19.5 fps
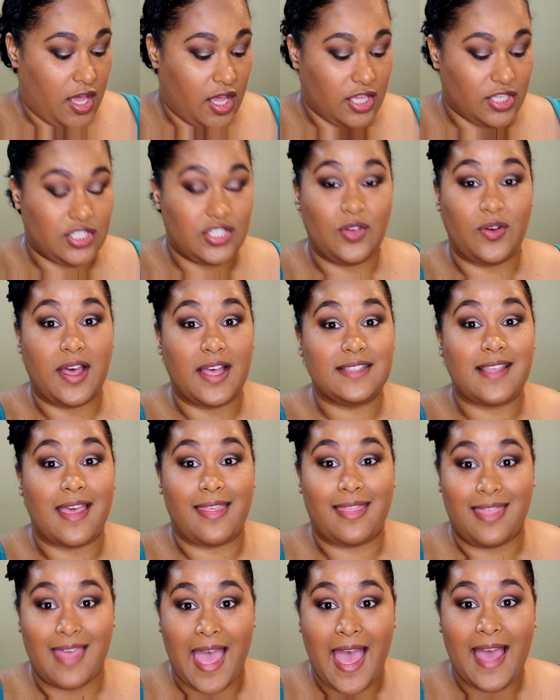So guys,
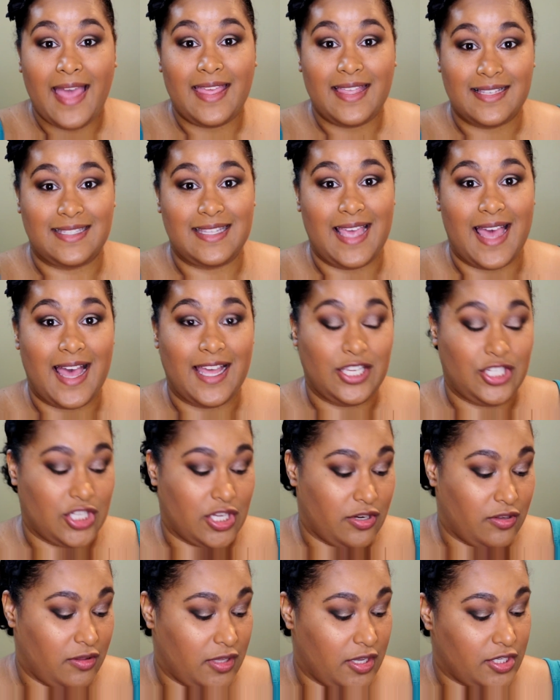that is the
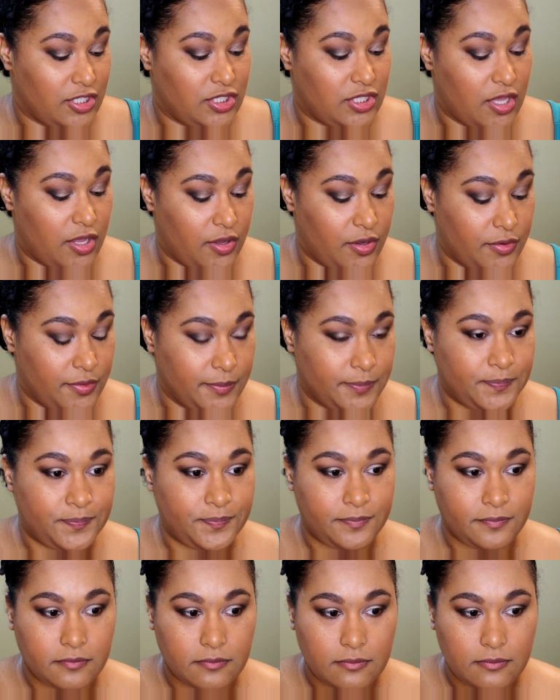eyeshadow look. So
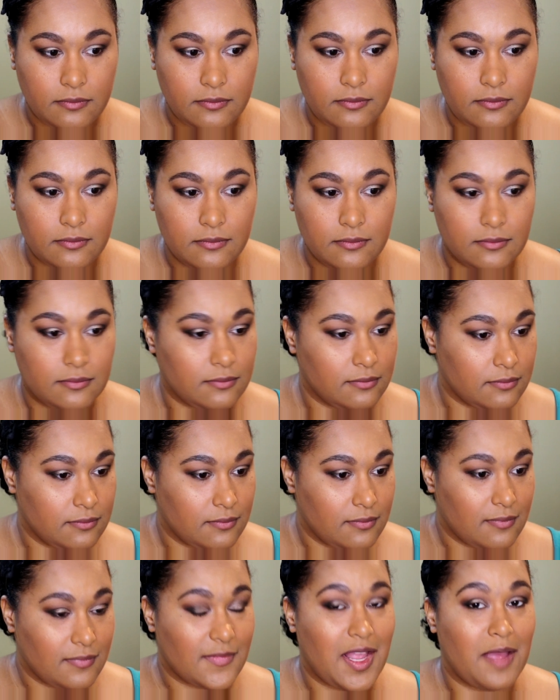
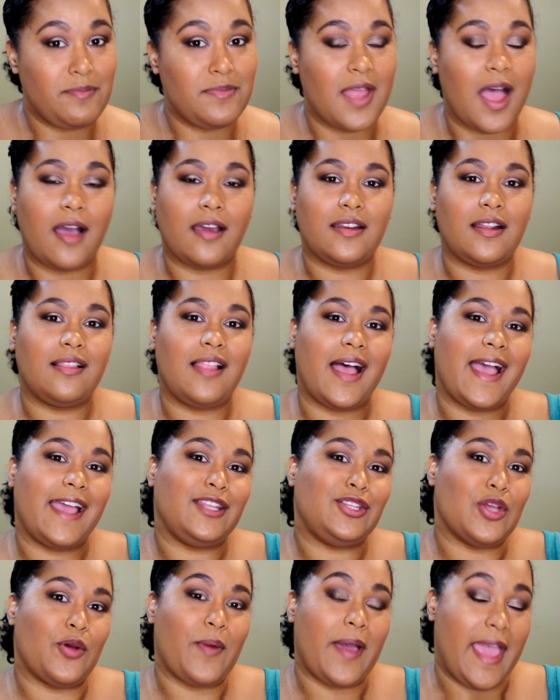I'm not gonna lie, I
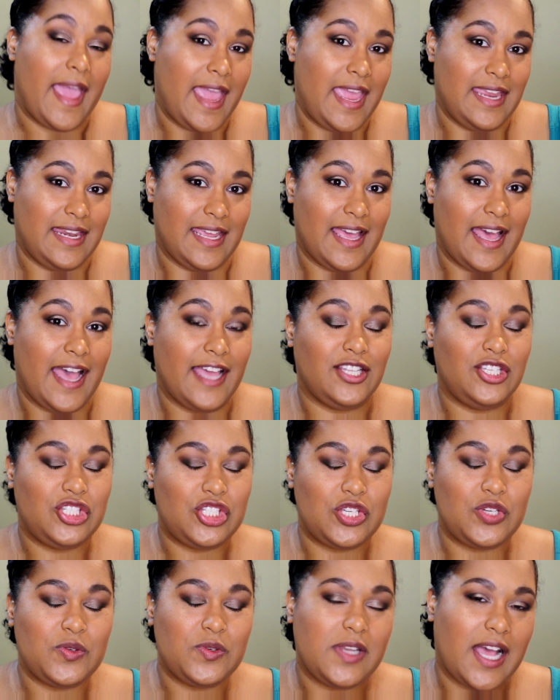don't hate it. I
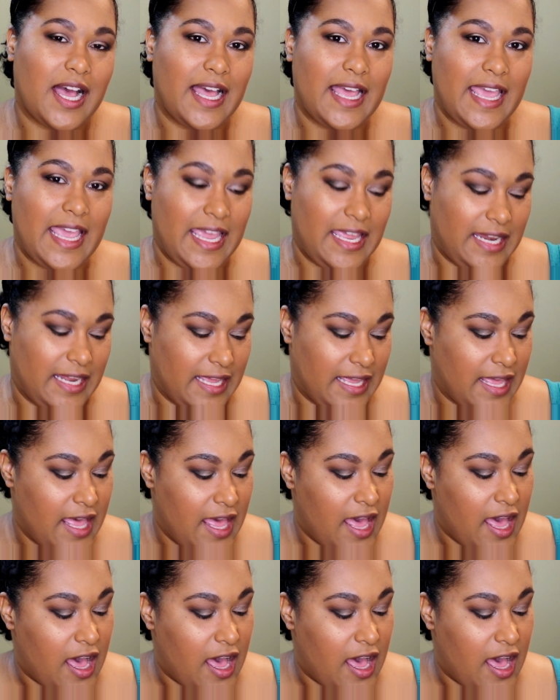do not hate it.